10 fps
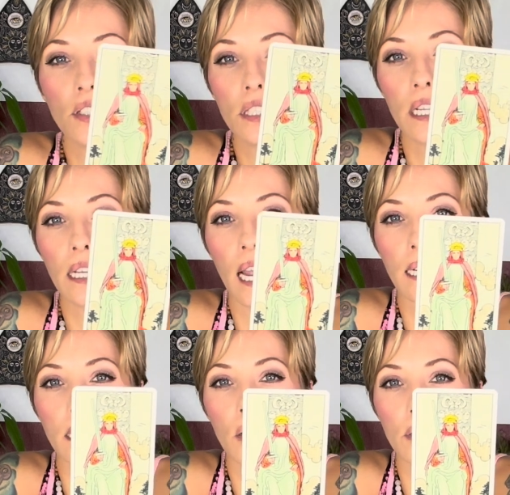thing I
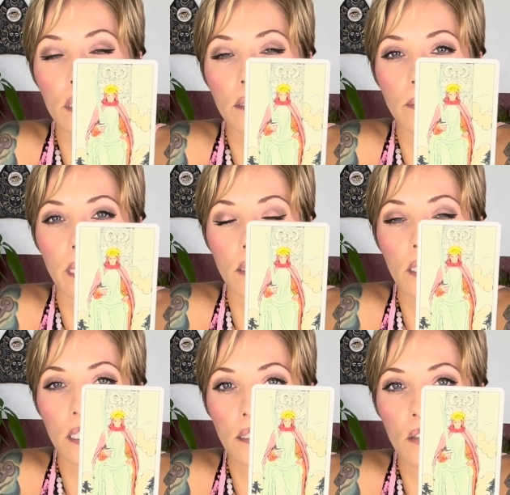notice when I look
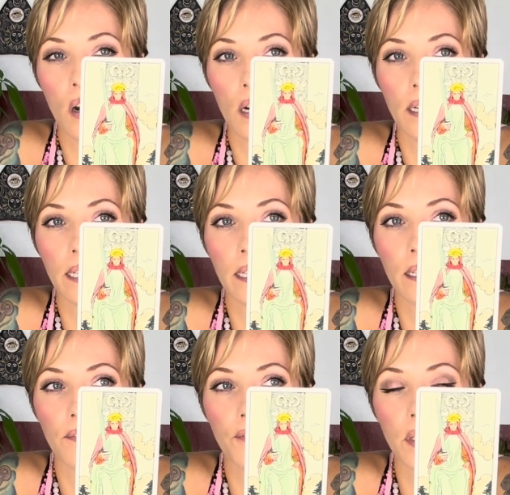at this card,
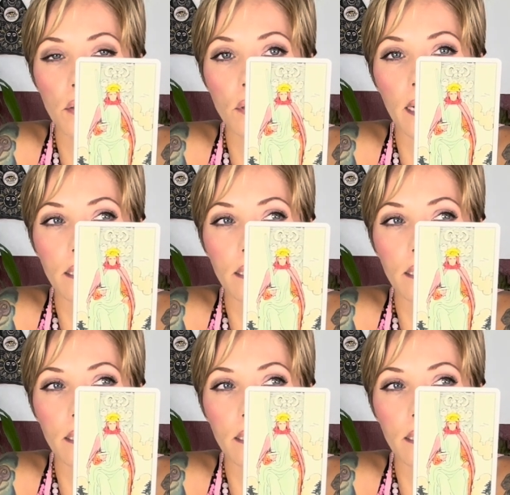it feels like to